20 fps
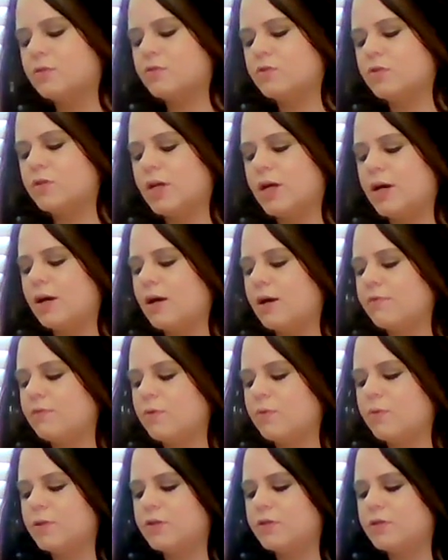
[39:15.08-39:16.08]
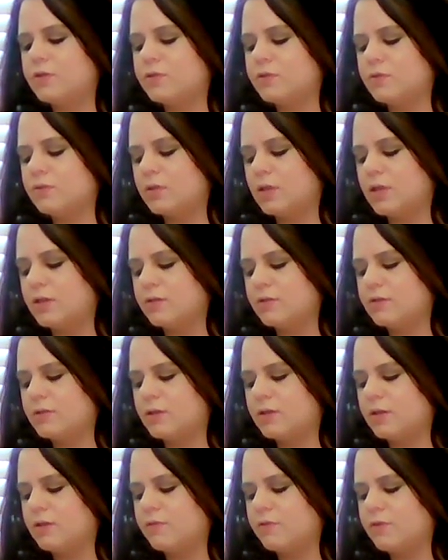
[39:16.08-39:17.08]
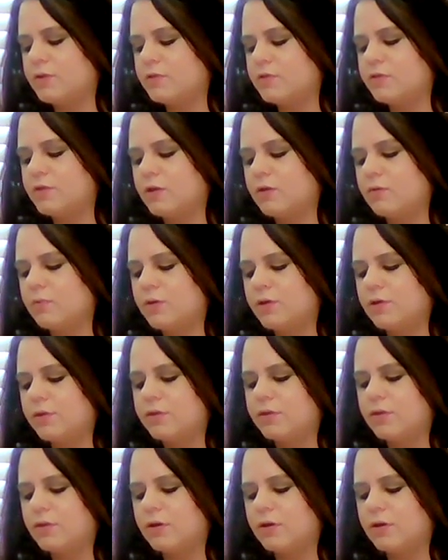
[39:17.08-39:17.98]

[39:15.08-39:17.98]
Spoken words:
So yeah, like I said, I've always dealt with